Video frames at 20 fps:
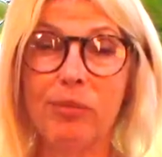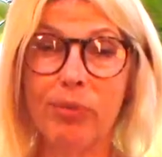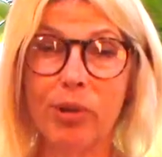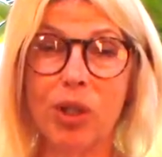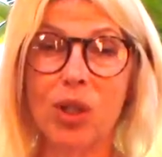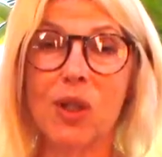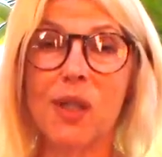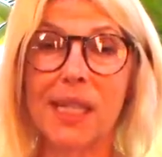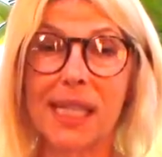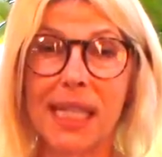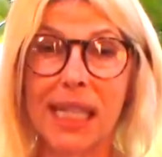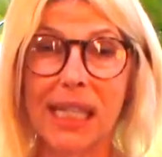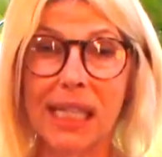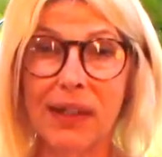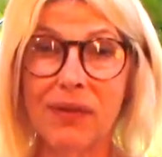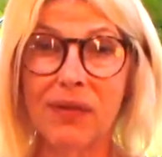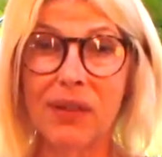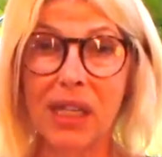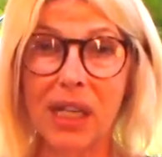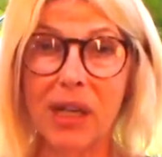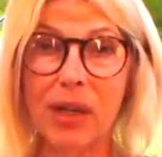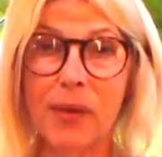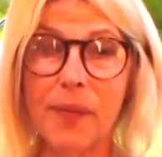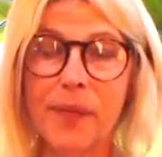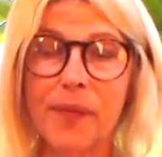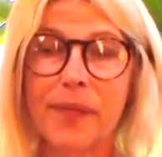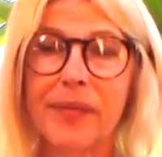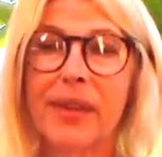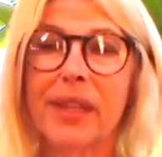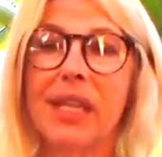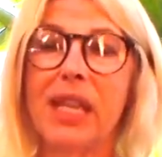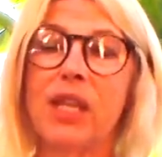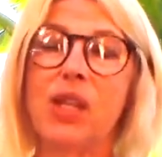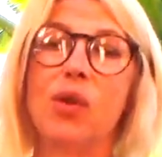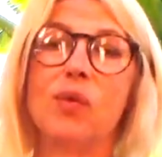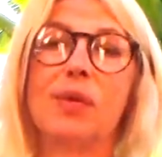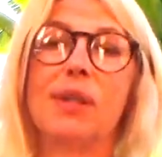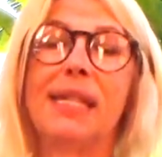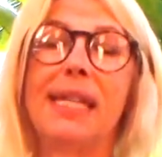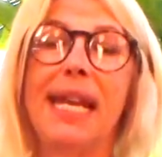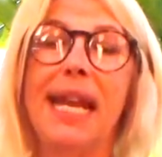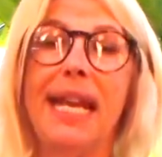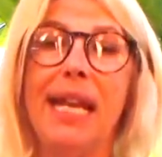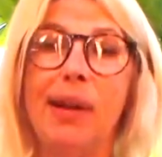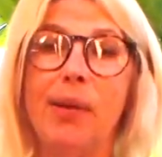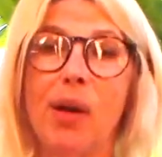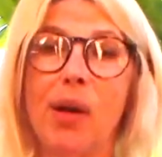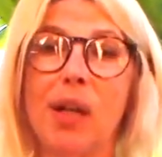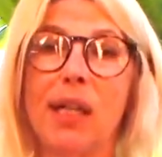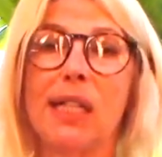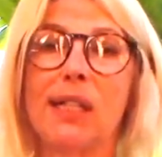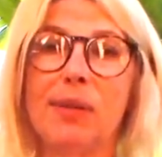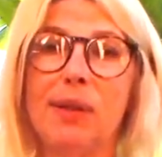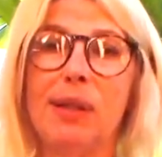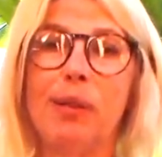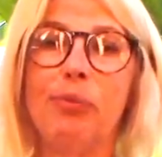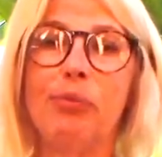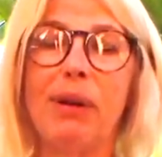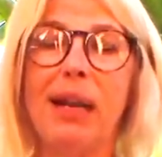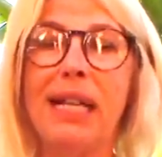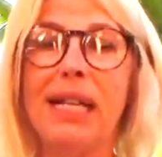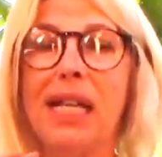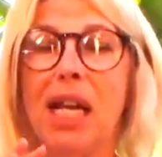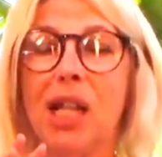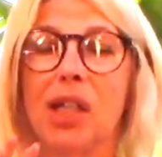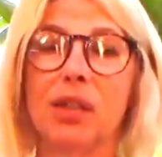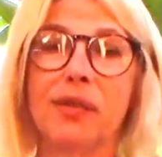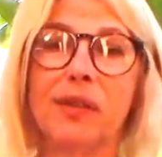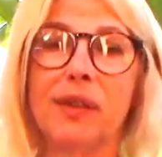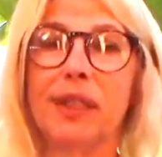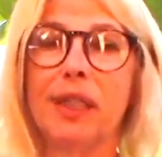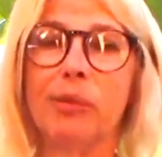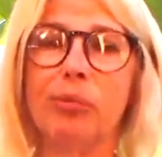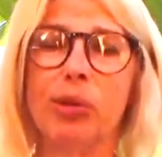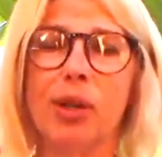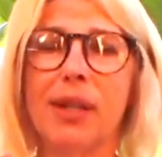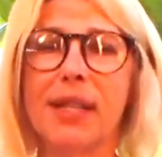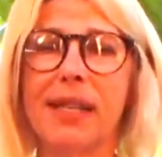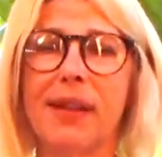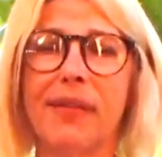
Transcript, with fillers: birds that live there that you don't see anywhere else, really bright, colorful little birds.